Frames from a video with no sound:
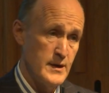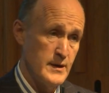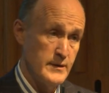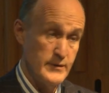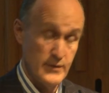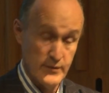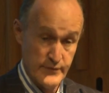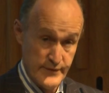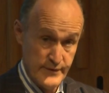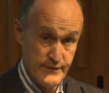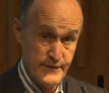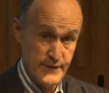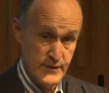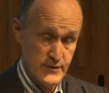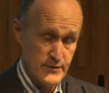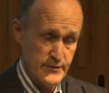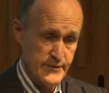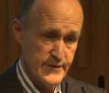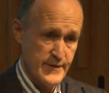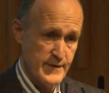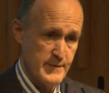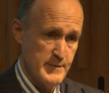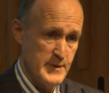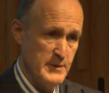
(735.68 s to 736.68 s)
Not
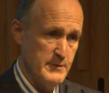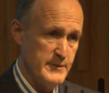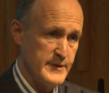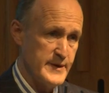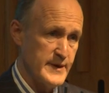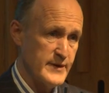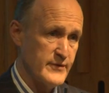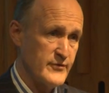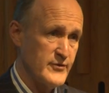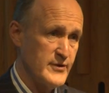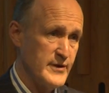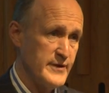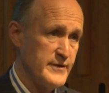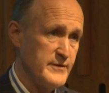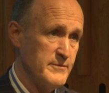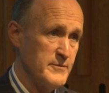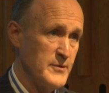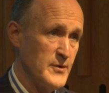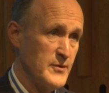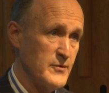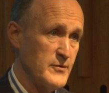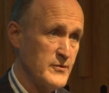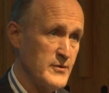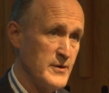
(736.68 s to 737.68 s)
difficult at the moment, actually,
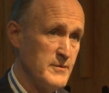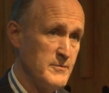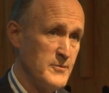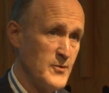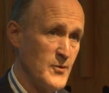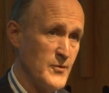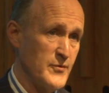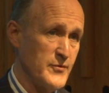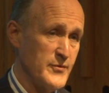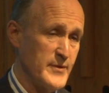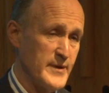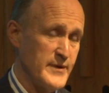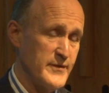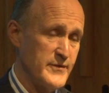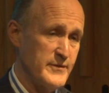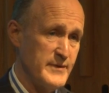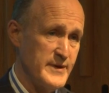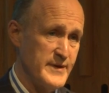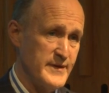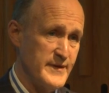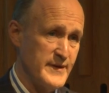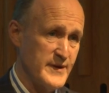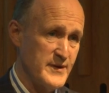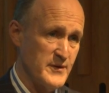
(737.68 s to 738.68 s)
to grow at more than twice the
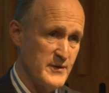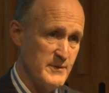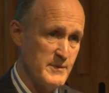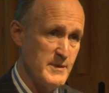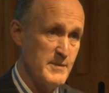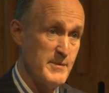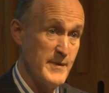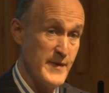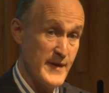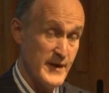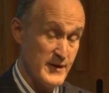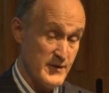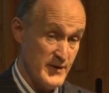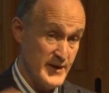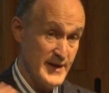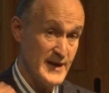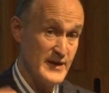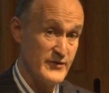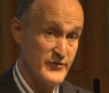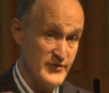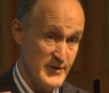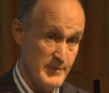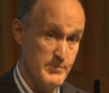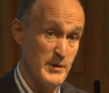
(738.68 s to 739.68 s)
rate of the economy, but they're growing
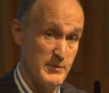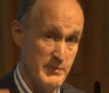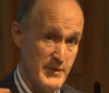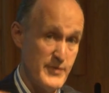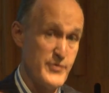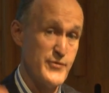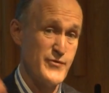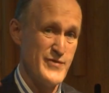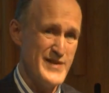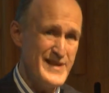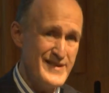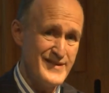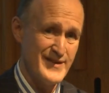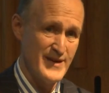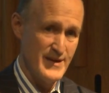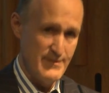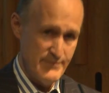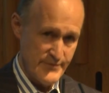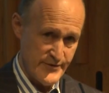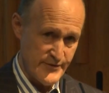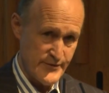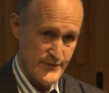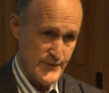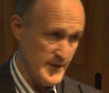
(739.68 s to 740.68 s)
actually probably 3
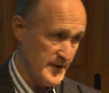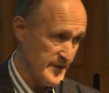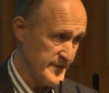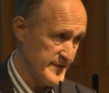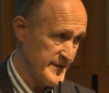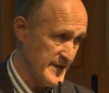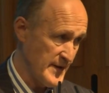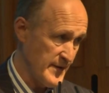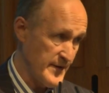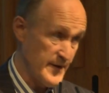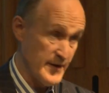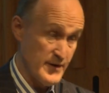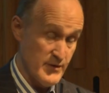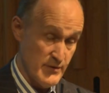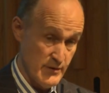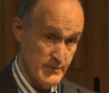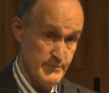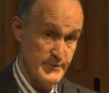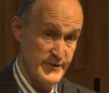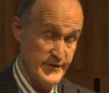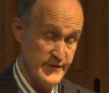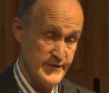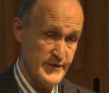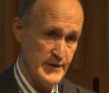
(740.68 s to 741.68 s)
times as fast now the
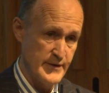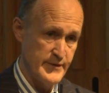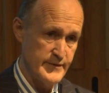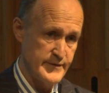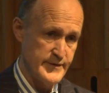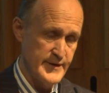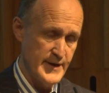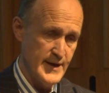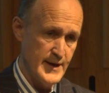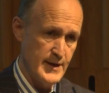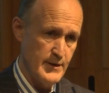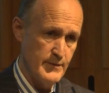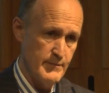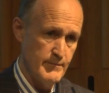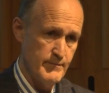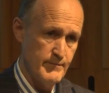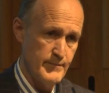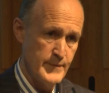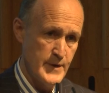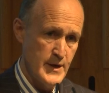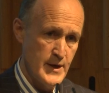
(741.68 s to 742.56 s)
economy has slowed down.